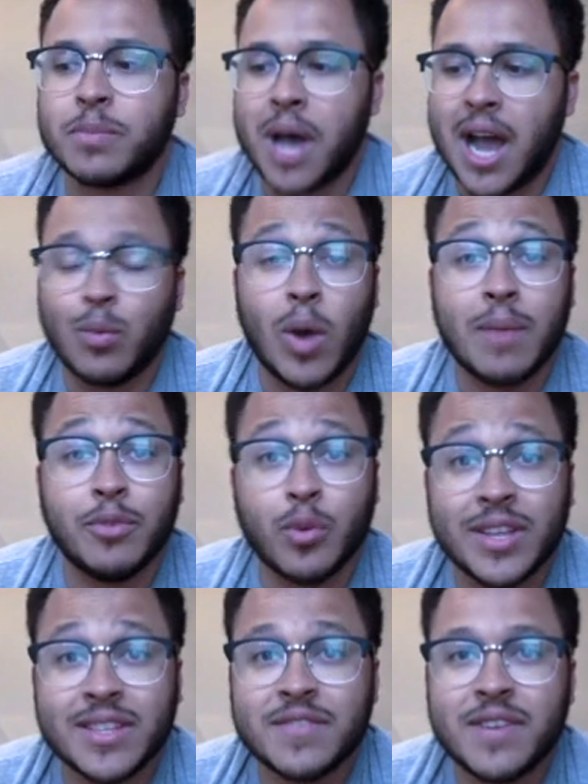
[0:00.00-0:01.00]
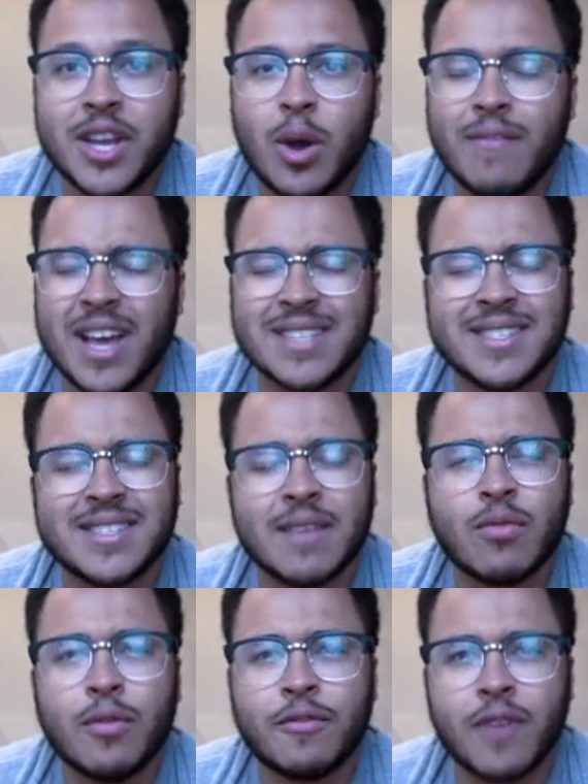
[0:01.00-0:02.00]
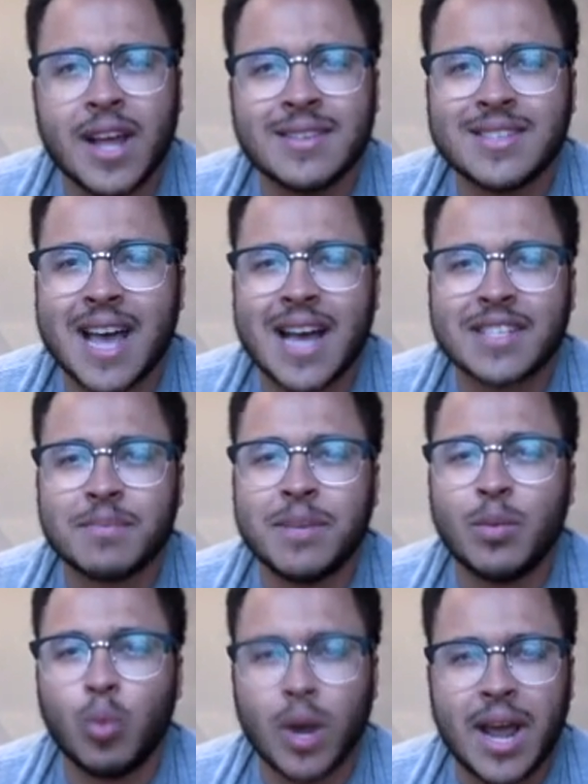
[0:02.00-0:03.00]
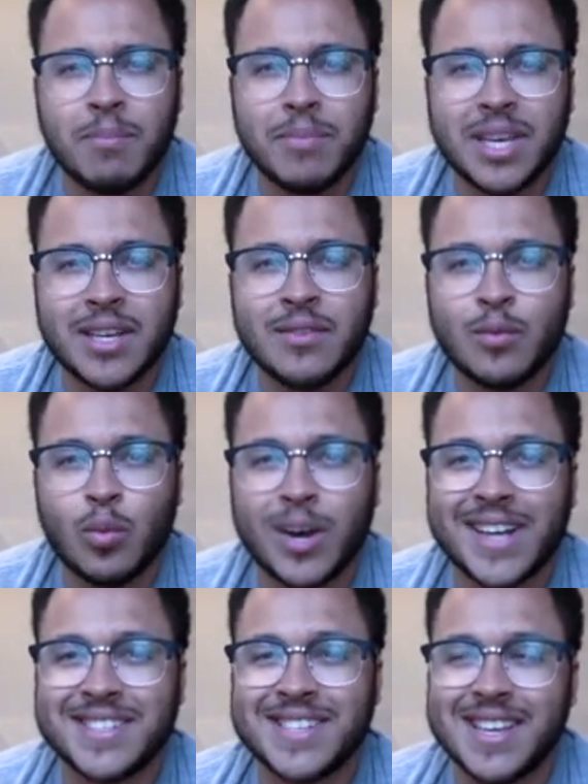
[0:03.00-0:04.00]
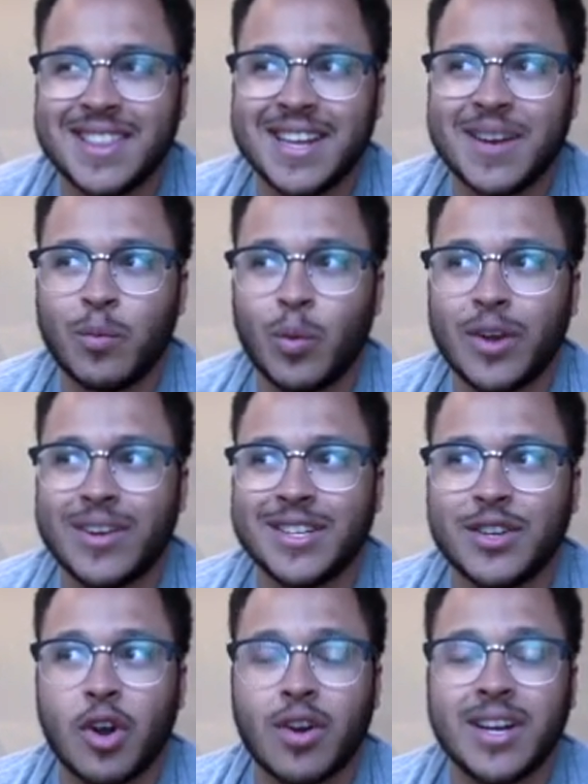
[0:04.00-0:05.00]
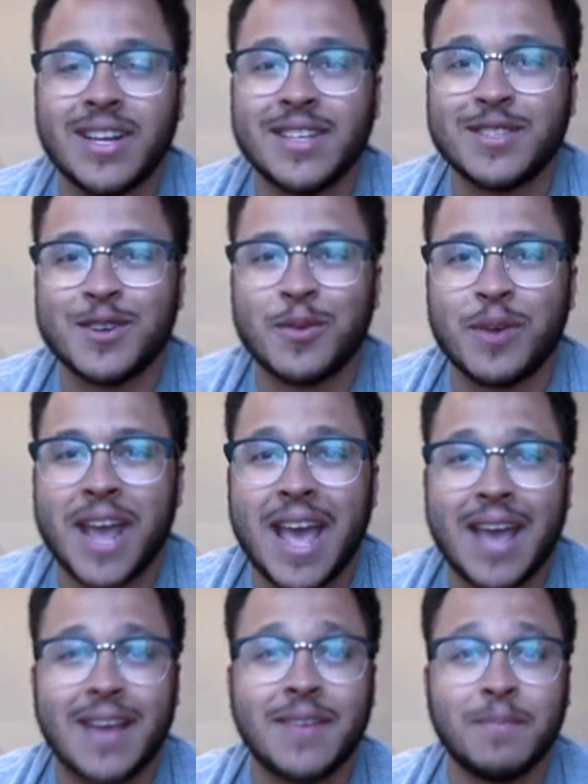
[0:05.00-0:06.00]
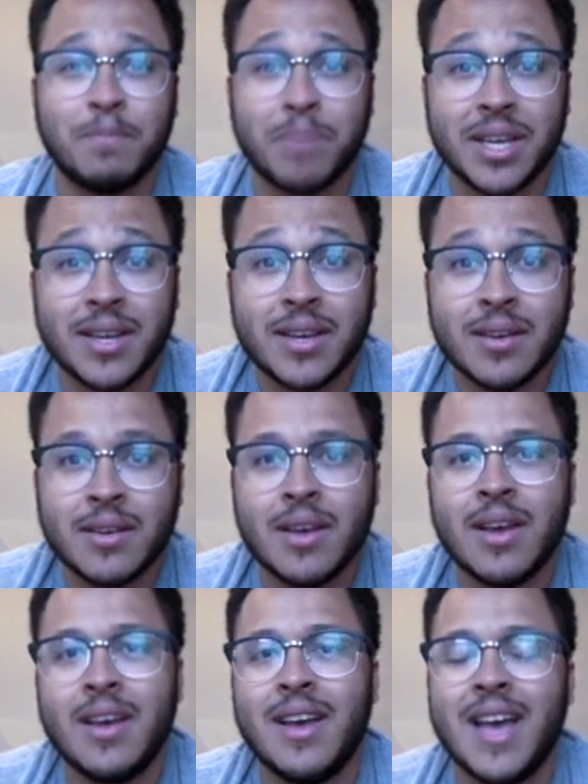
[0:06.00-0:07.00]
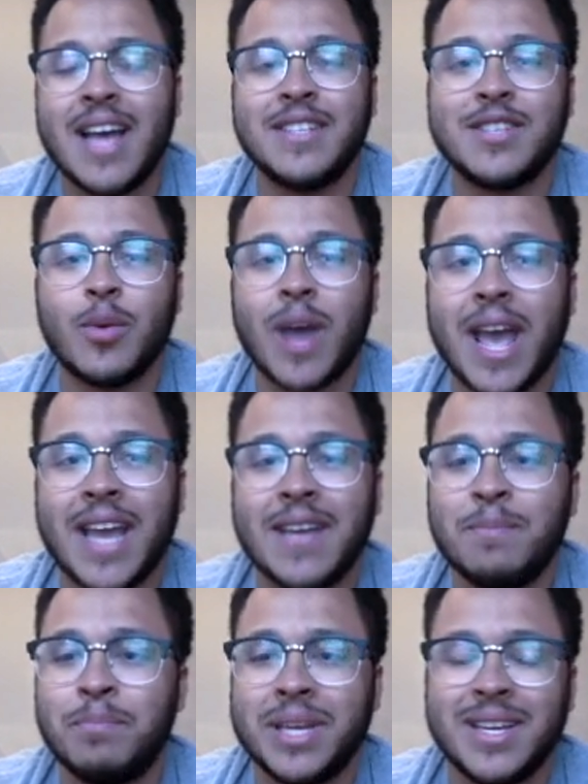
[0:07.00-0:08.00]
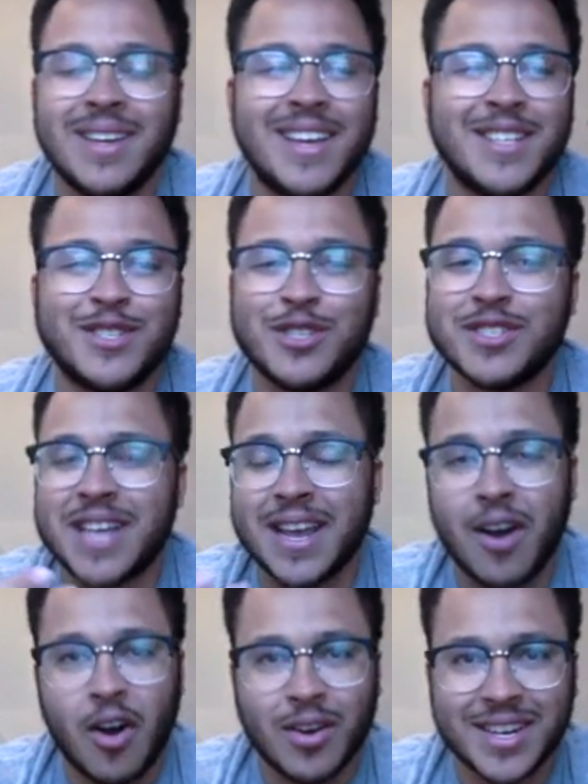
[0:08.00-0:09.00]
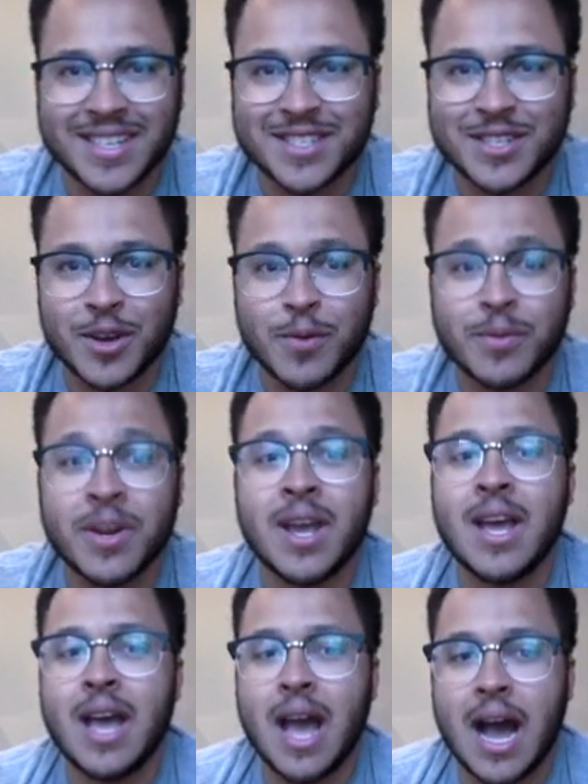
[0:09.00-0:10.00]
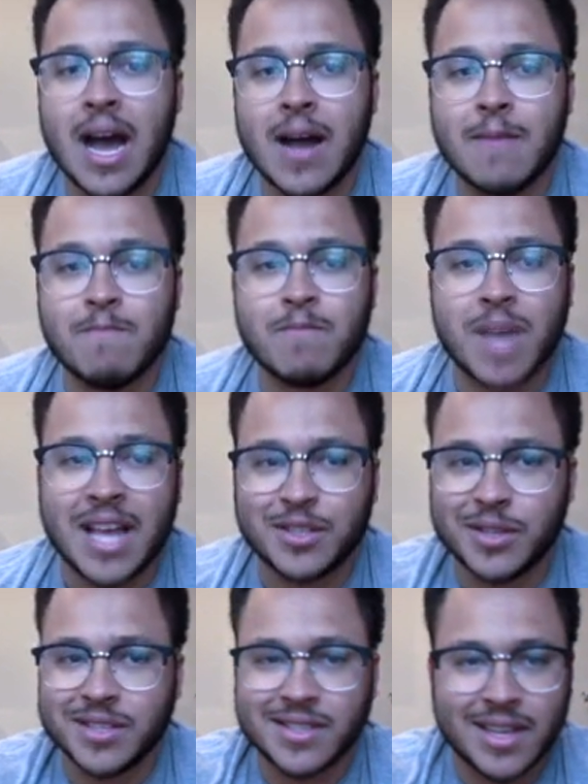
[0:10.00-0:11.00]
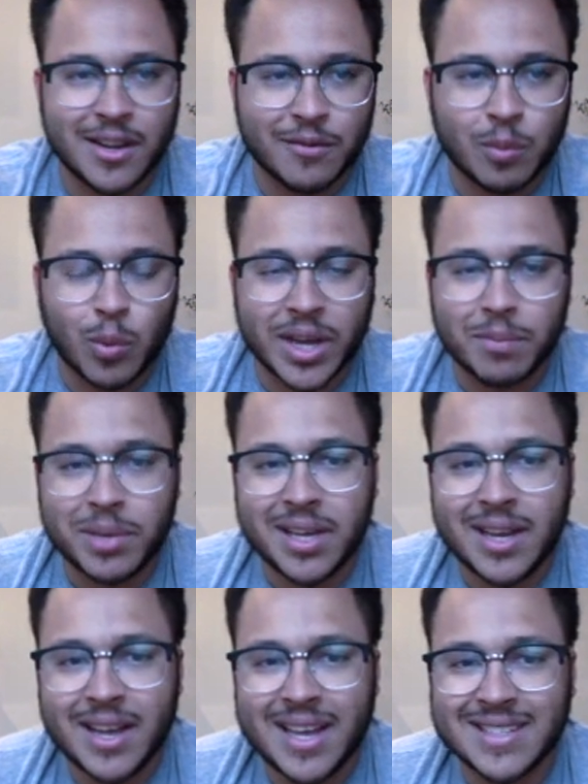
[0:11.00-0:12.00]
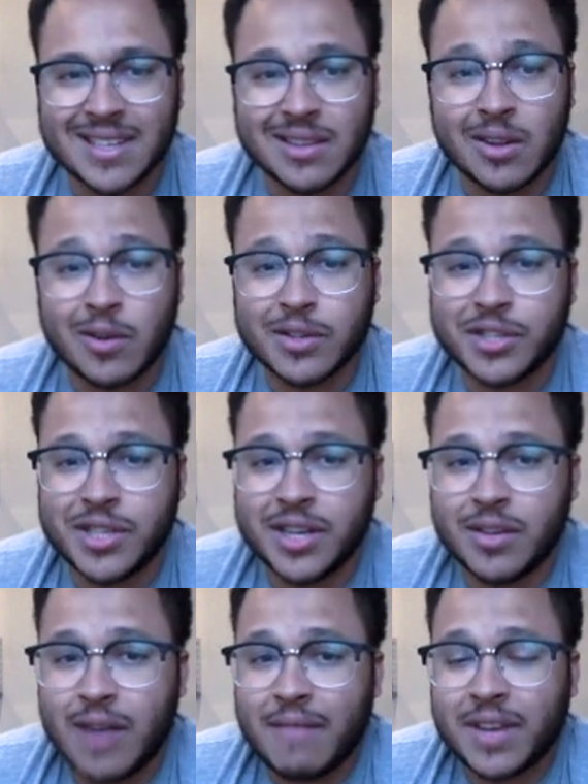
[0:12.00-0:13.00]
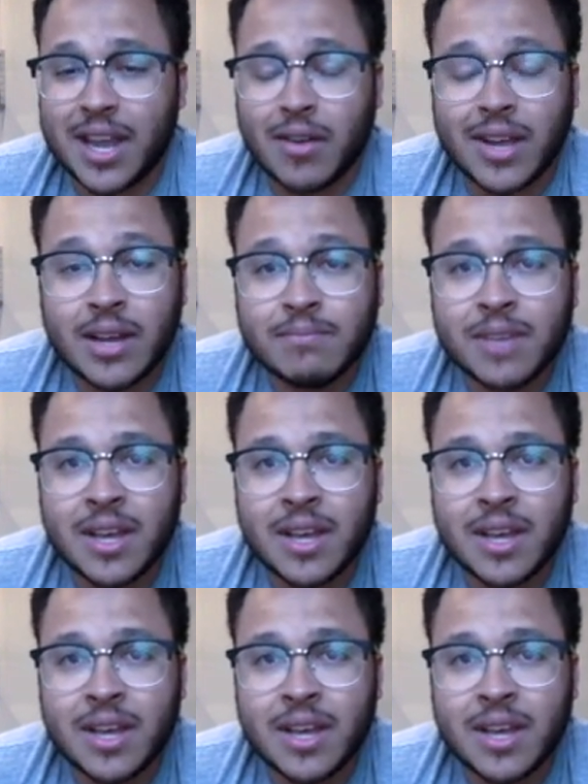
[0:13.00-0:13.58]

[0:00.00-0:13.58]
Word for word: behind why I'm doing this video, I've had several friends ask me what I mean when I say that we're in gardening zone 8B, and so 8B is just a hardiness zone. As you can see here from Wikipedia, it's a large geographic area.